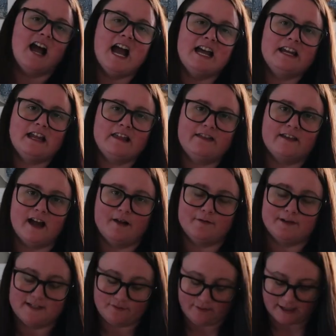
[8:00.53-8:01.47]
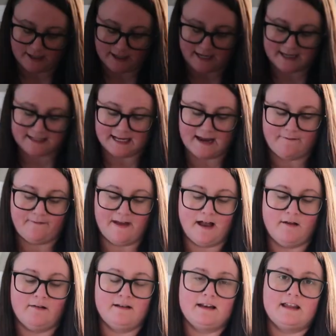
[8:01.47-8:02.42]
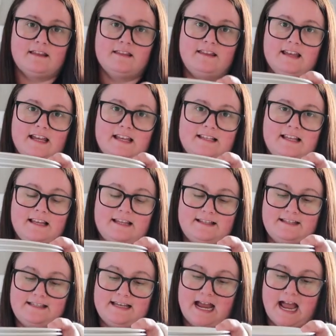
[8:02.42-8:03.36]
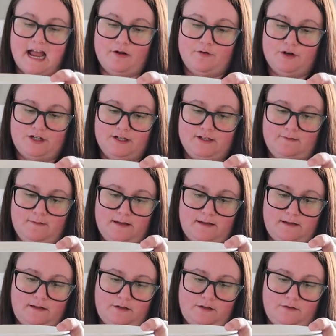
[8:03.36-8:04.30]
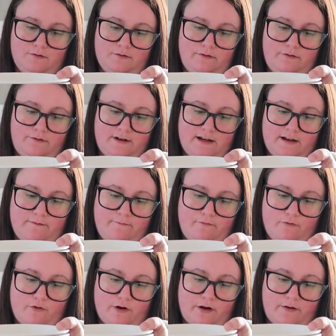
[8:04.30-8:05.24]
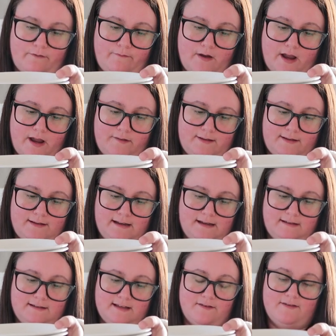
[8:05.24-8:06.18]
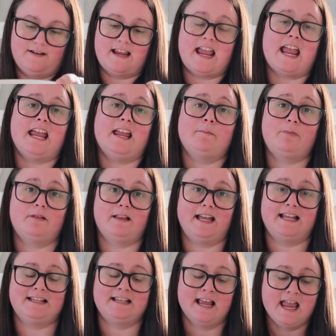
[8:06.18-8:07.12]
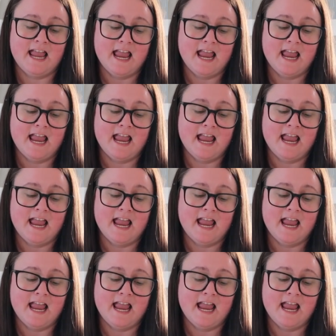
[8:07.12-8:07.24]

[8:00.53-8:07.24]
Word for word: kind of thought was weird because I found this stack which is one two three four five six seven eight plates